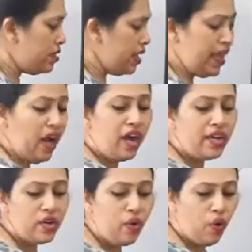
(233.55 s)
they
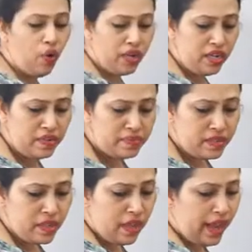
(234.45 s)
are called
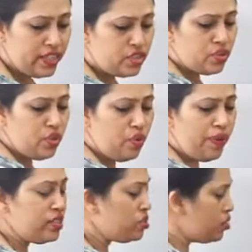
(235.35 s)

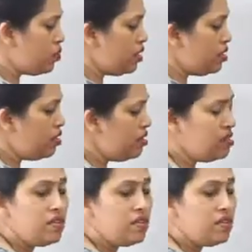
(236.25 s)
atrioventricular